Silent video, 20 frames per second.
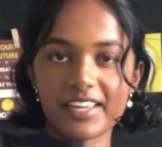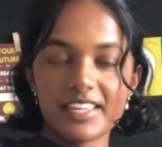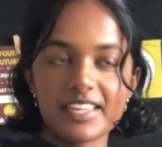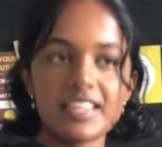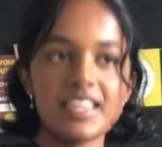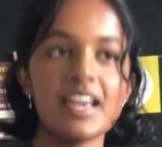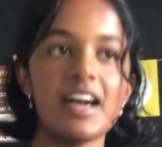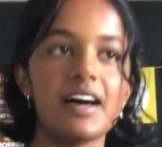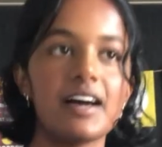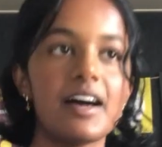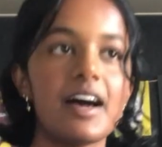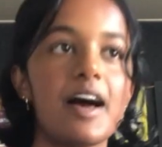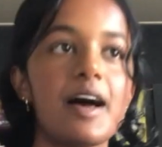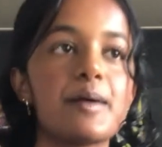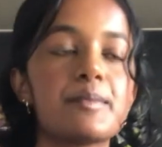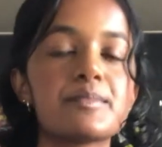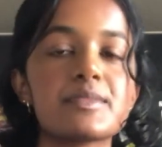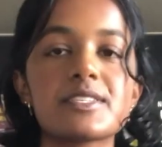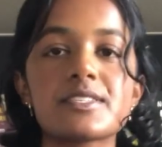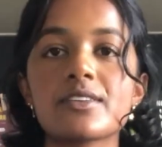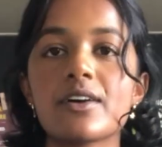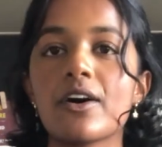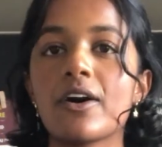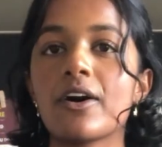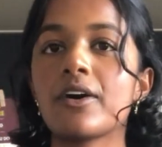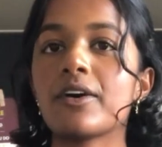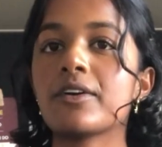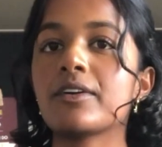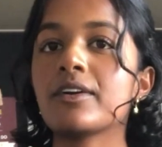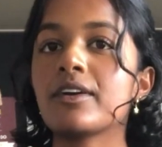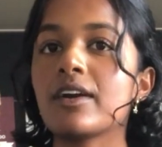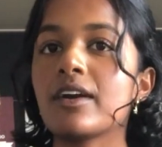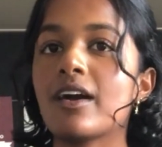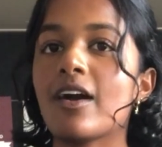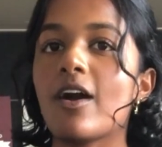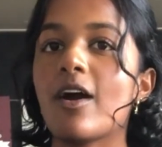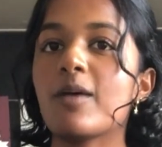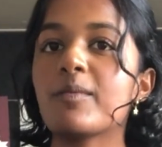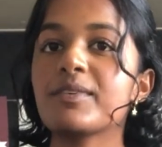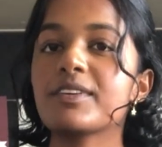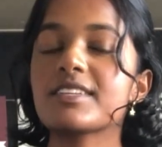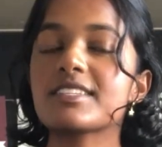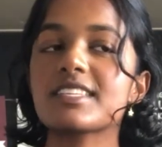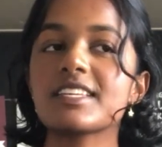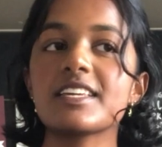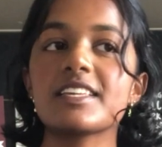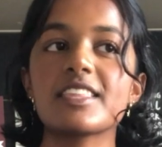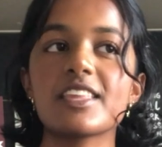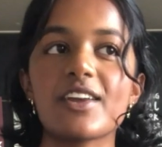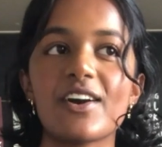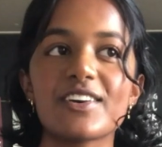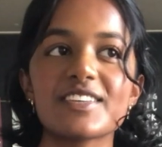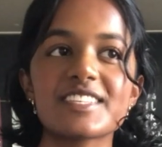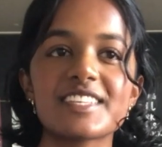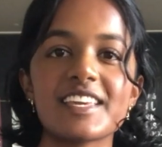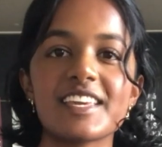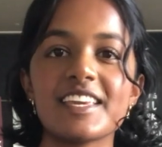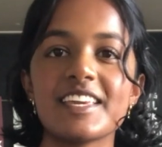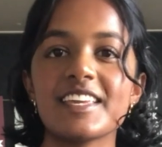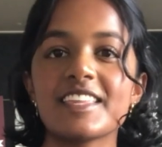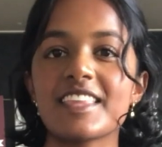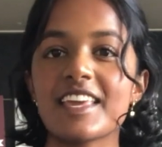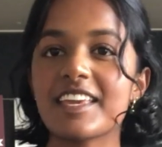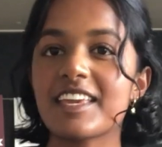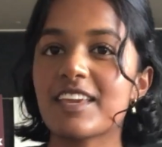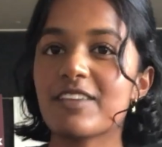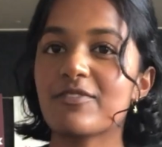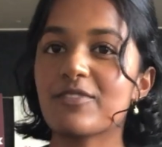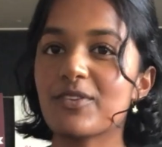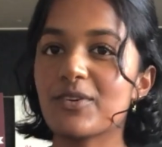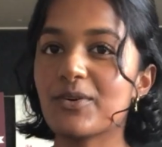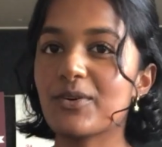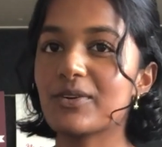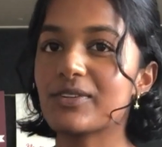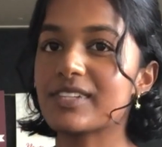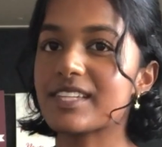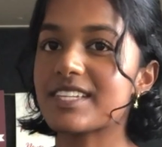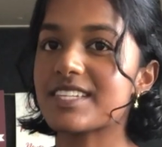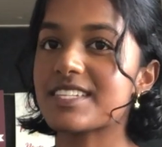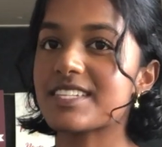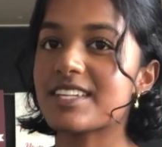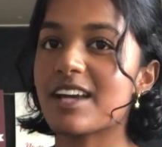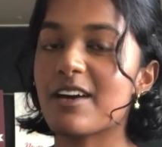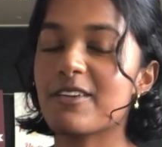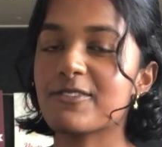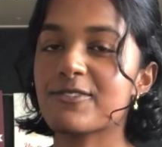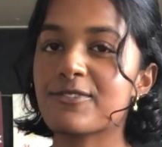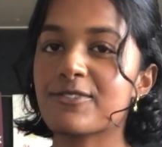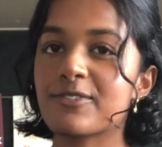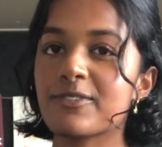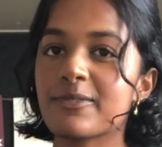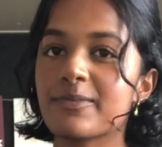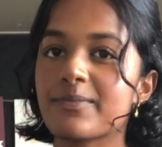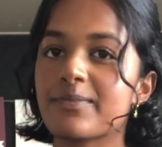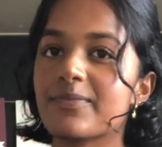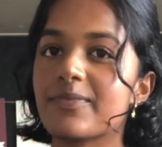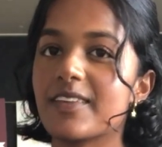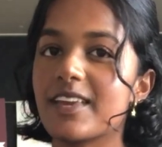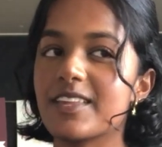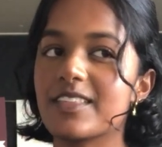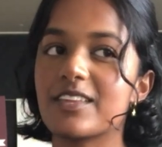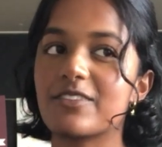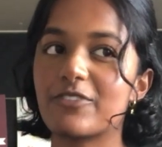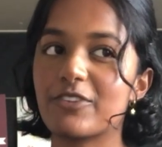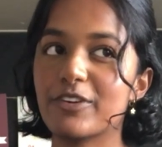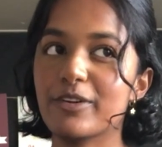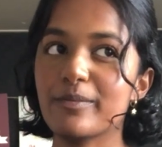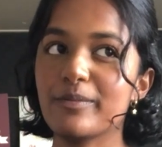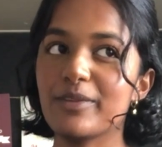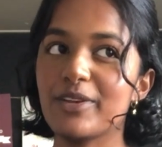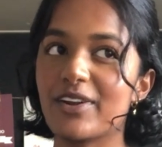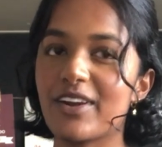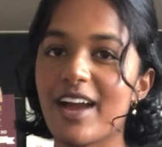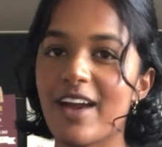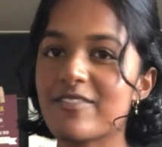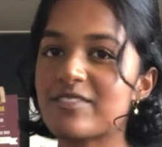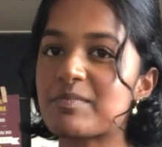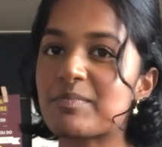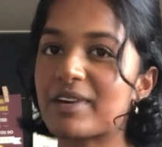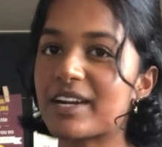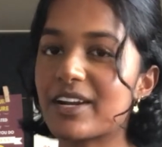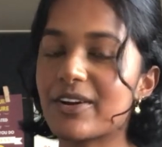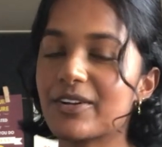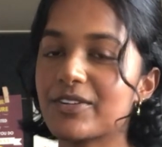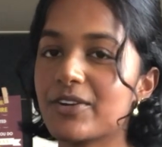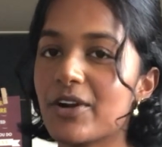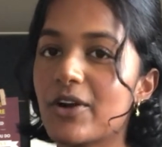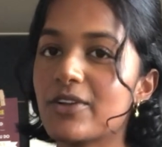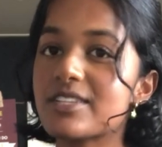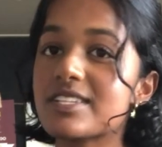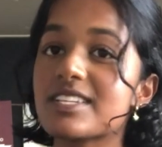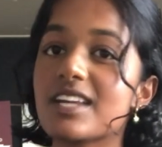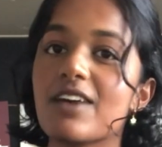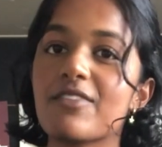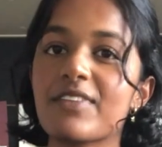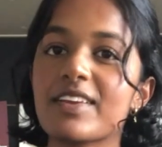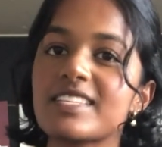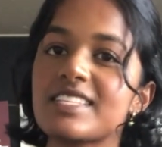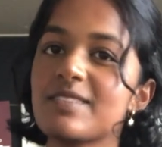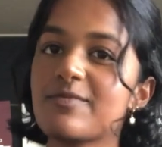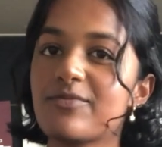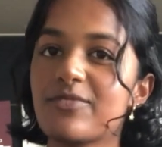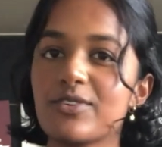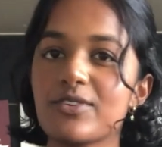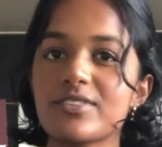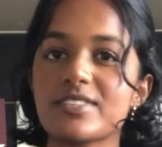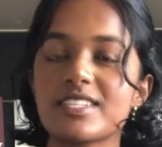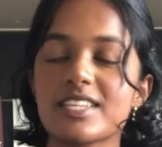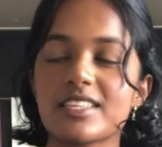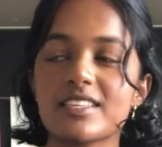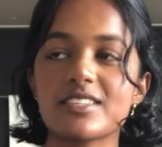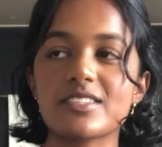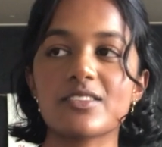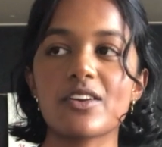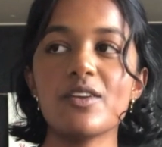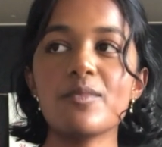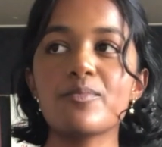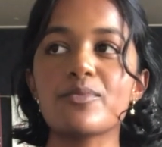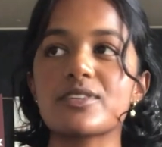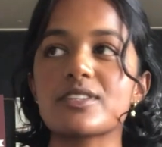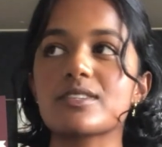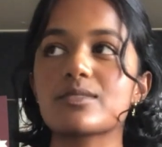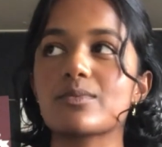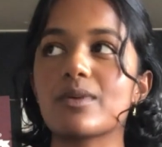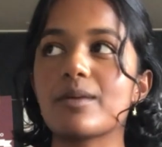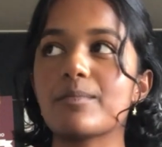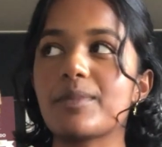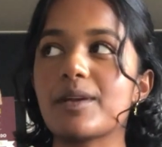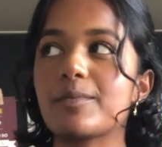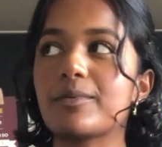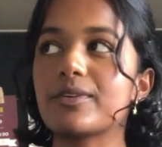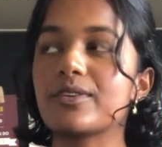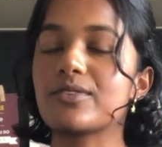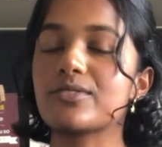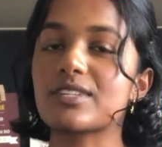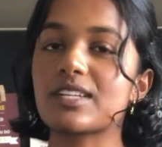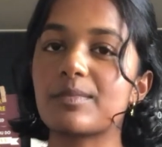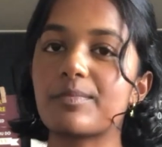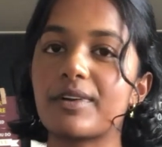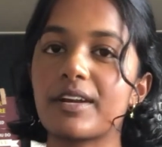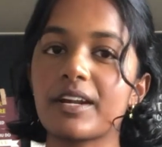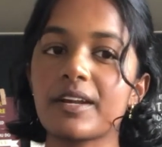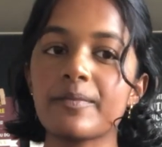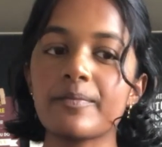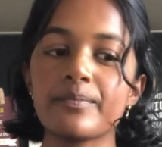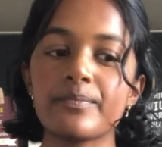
Yeah, so obviously in the OSCE they give you all this stuff in the room. You don't have to bring all your own stuff except for your stethoscope, which is what people usually bring.